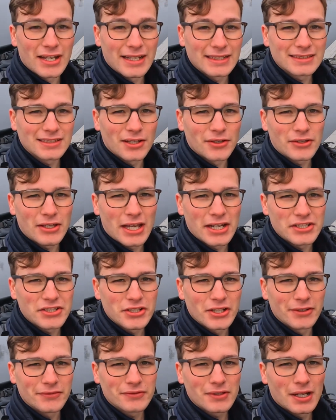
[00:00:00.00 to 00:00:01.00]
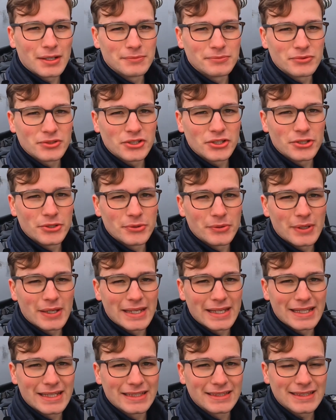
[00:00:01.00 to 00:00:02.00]
next location I've come to
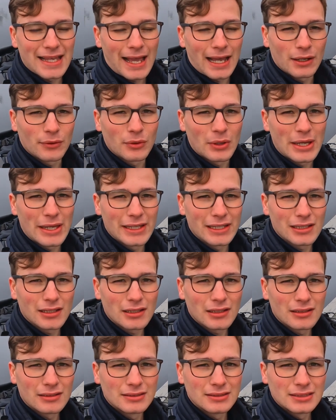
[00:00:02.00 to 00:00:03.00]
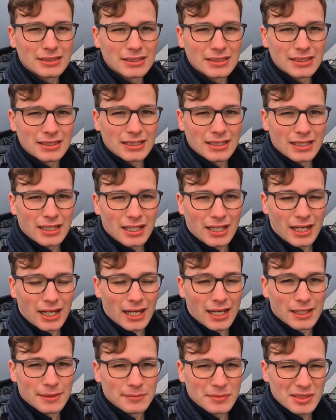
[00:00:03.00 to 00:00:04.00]
is Hoar Hill.
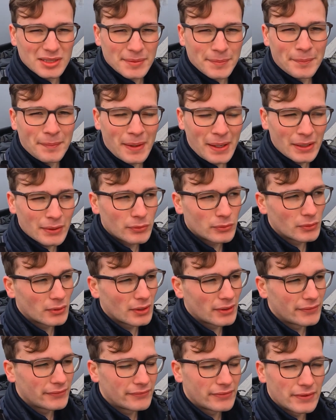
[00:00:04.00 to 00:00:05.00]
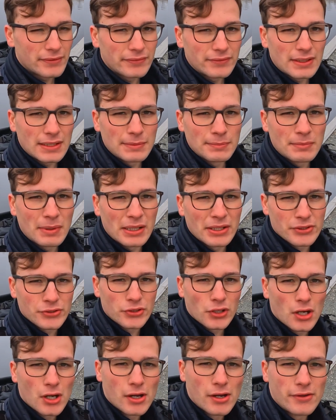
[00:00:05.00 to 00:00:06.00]
It's about a 15-minute
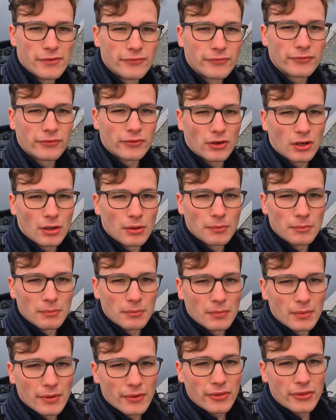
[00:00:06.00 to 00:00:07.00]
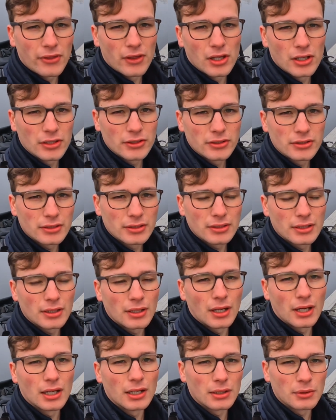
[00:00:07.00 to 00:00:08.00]
drive from Thurne,
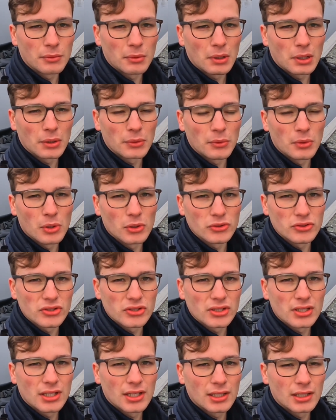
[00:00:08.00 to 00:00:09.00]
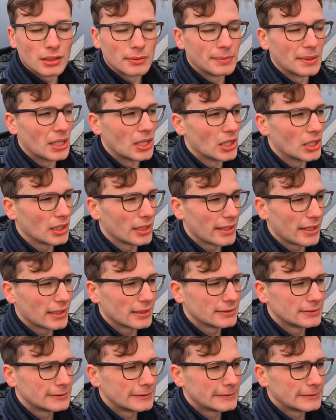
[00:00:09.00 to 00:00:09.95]
where I was a little bit earlier.